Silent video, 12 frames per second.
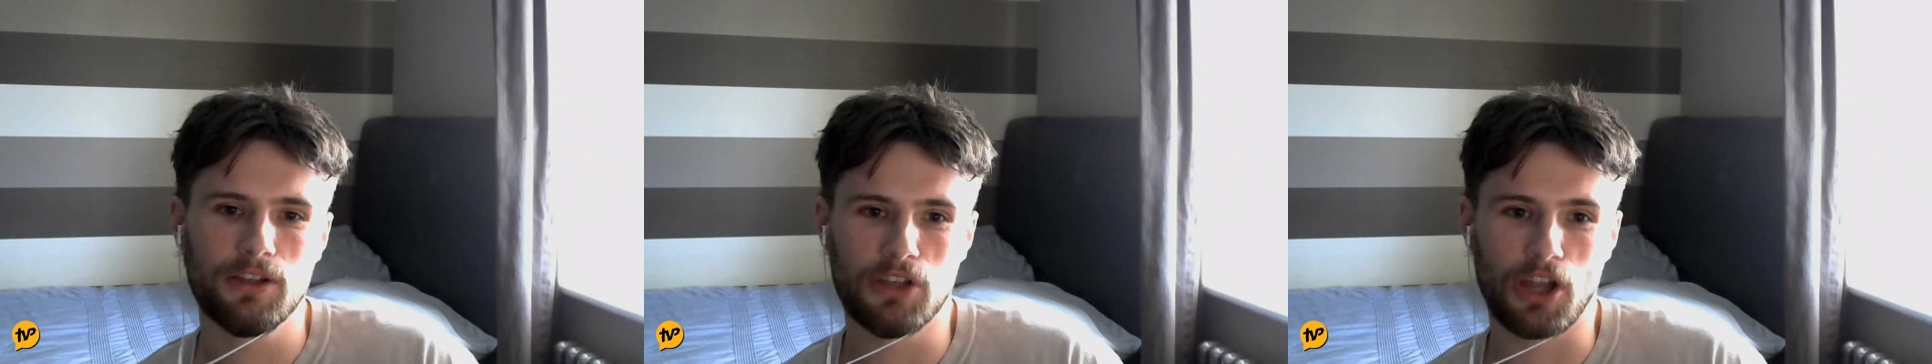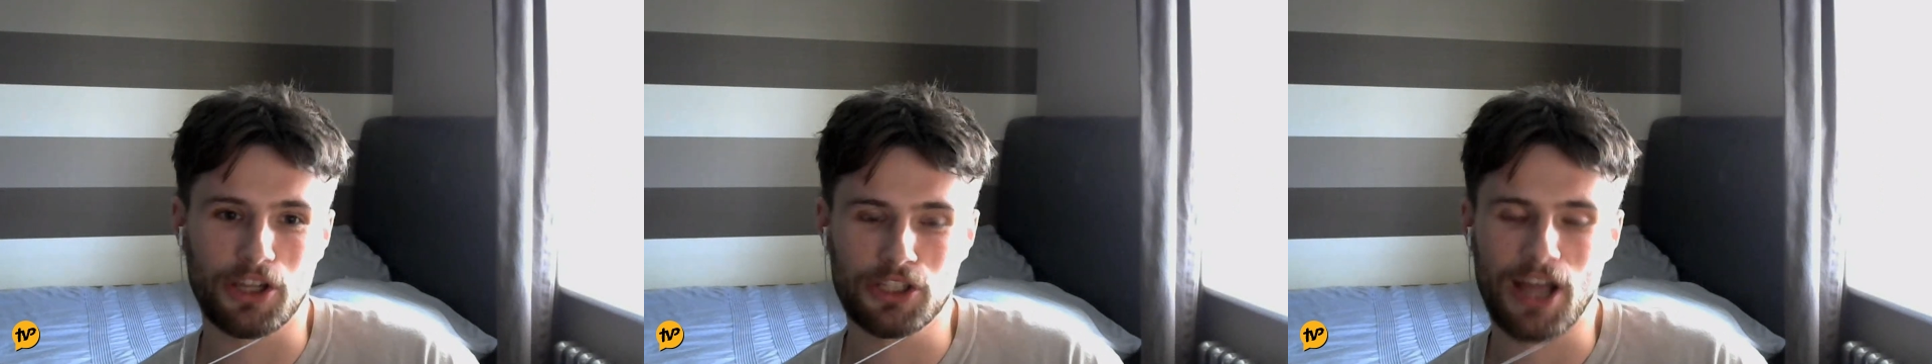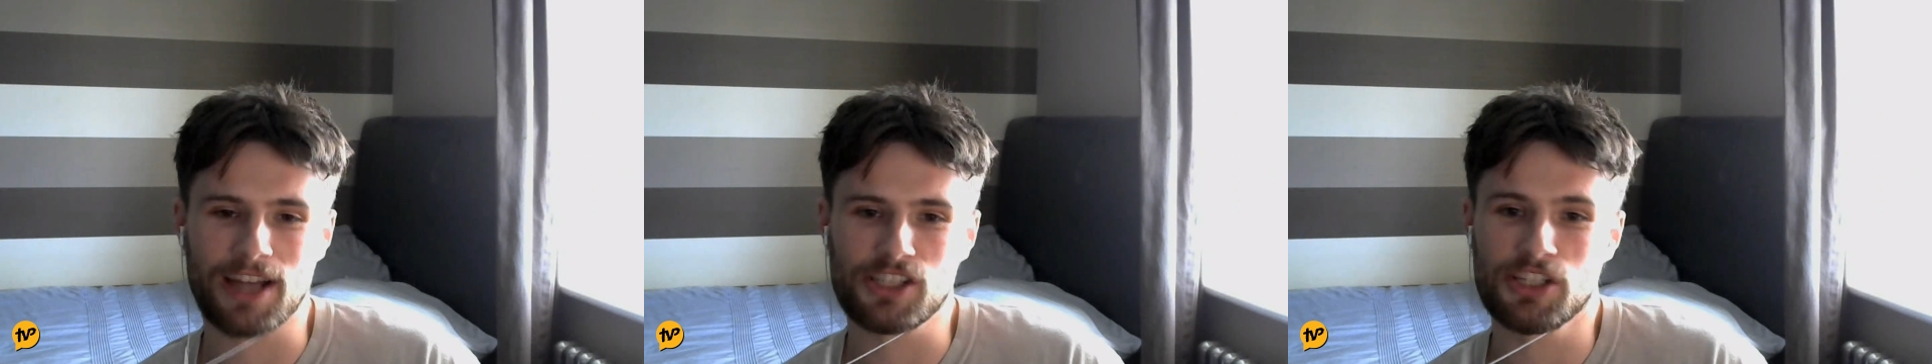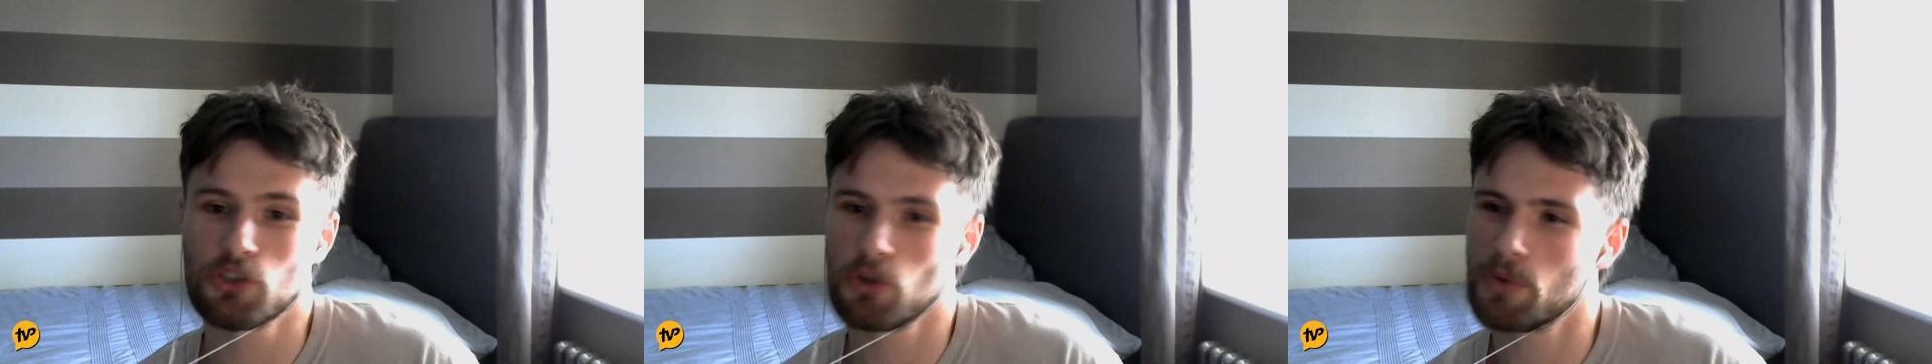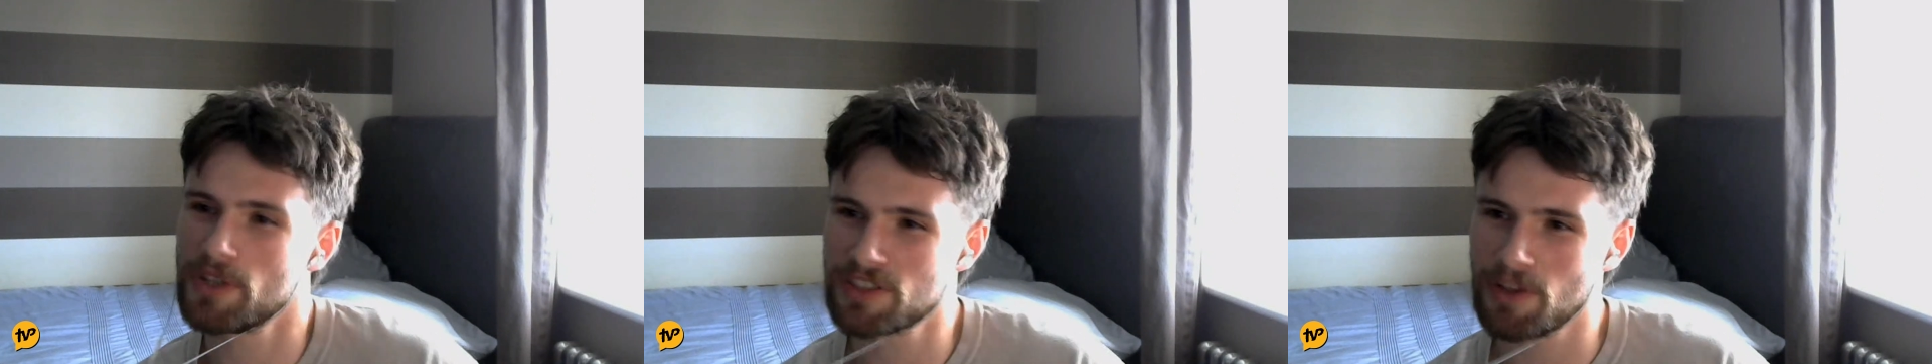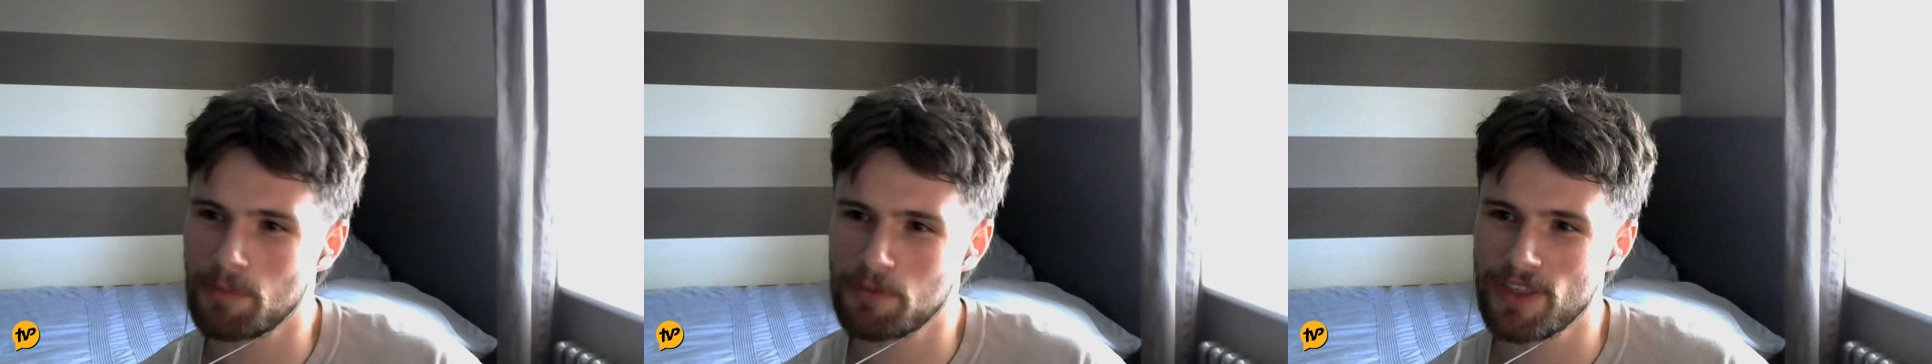like actually doing
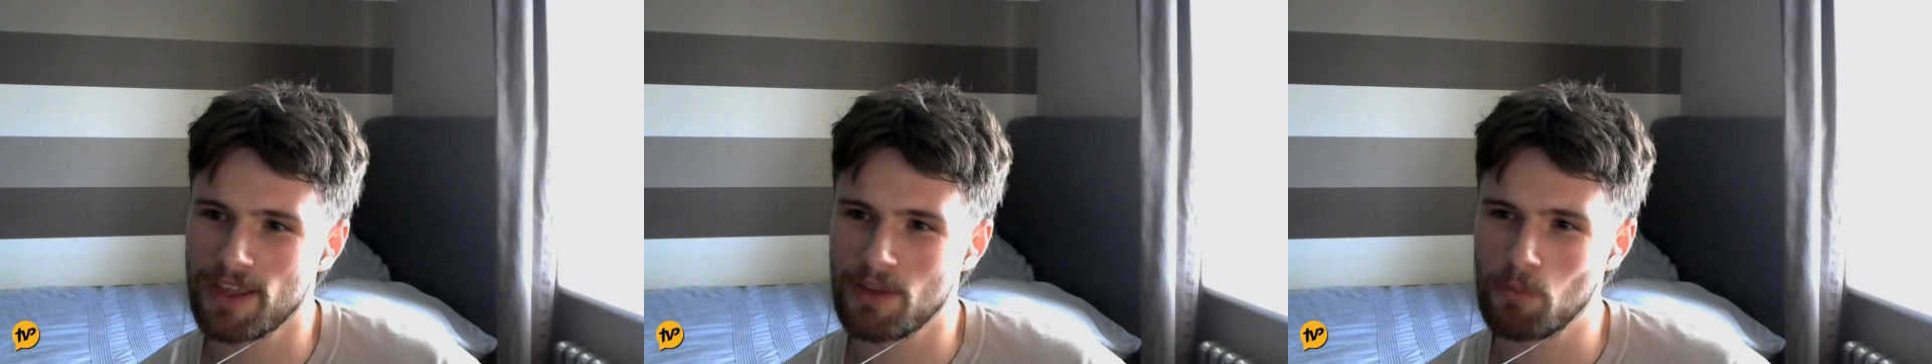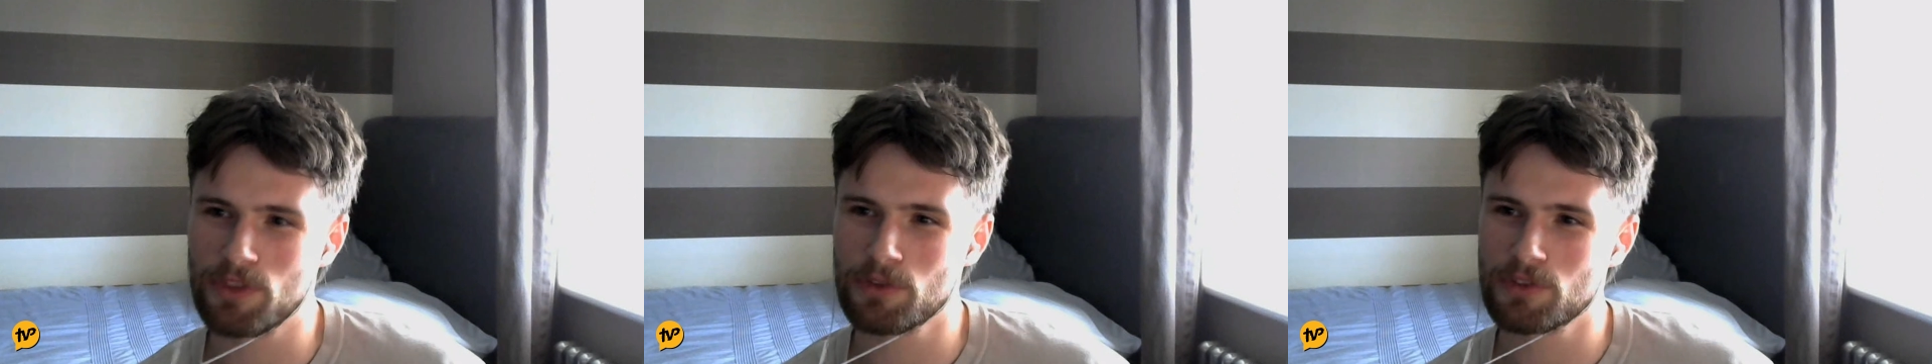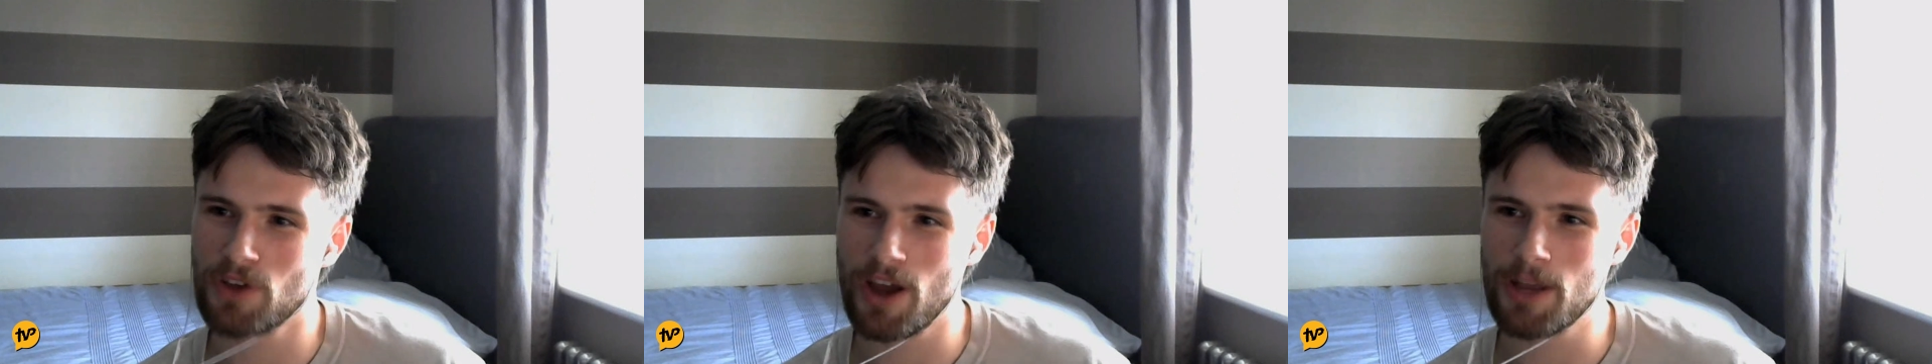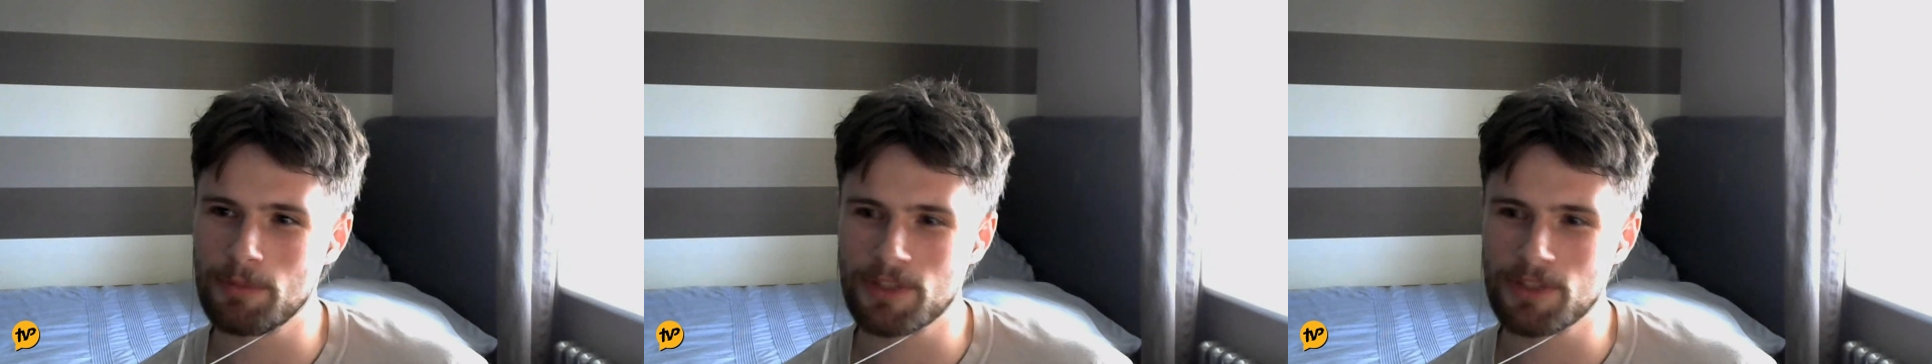something with your time